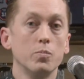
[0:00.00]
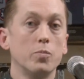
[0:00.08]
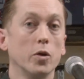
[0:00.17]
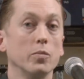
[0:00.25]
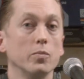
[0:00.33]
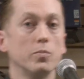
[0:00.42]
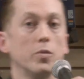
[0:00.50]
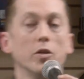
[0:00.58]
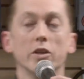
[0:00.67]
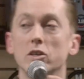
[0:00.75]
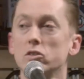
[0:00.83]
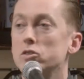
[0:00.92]

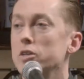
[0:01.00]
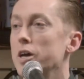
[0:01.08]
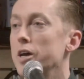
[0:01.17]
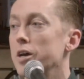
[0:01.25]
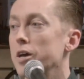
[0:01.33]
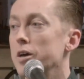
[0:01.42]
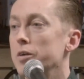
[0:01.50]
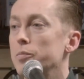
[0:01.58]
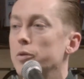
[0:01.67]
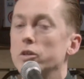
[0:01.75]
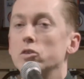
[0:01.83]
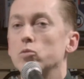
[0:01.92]
police
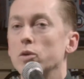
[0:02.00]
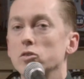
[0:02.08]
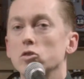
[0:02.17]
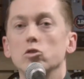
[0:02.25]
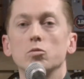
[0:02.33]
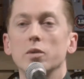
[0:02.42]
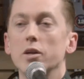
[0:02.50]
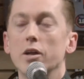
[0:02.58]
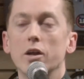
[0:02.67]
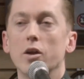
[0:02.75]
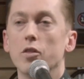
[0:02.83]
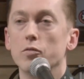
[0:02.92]
racism
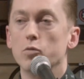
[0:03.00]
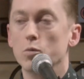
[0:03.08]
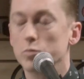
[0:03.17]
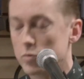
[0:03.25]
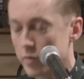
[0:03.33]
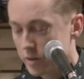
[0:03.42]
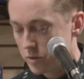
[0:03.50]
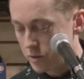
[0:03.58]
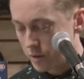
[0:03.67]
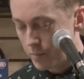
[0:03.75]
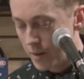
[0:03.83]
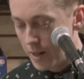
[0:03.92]
and other forms of
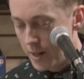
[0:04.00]
racism.